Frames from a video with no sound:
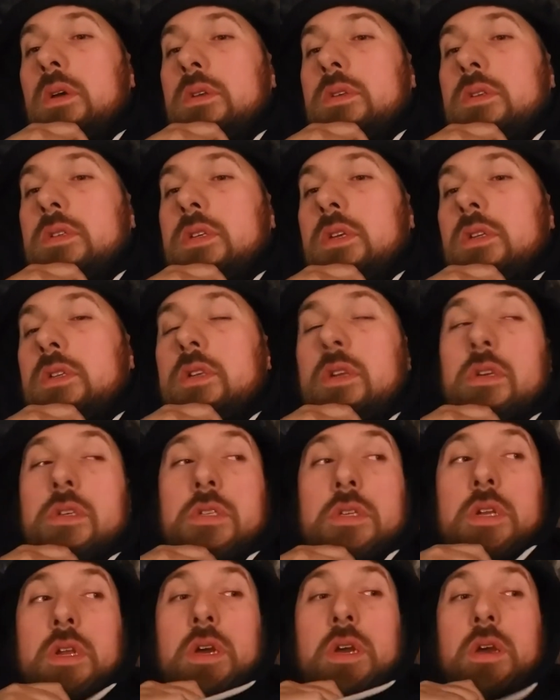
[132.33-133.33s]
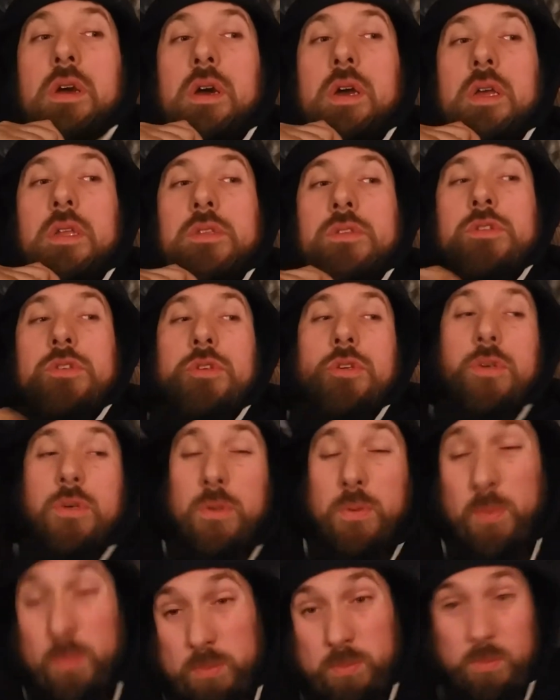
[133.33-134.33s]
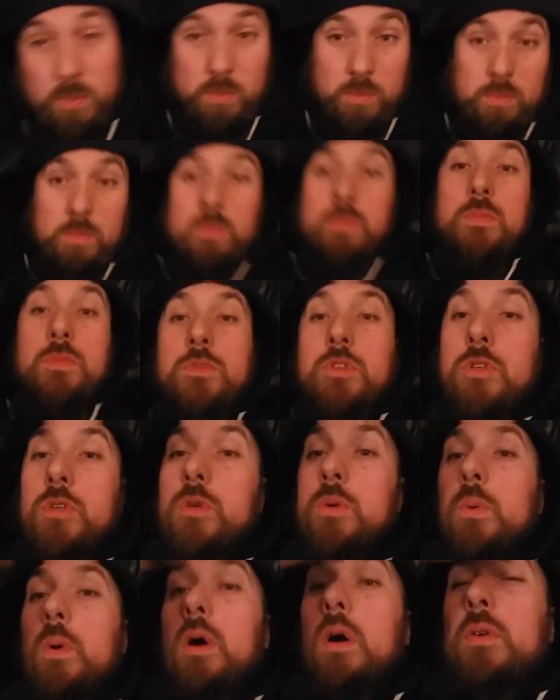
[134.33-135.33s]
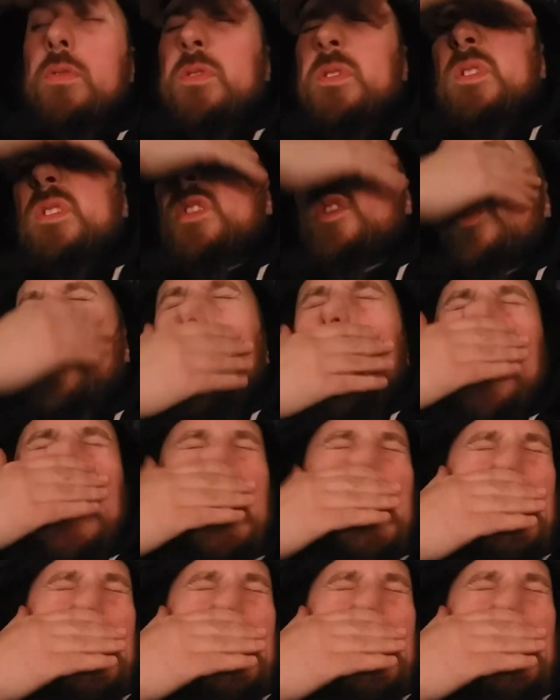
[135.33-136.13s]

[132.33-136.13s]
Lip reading: As I said yesterday, I had two offers.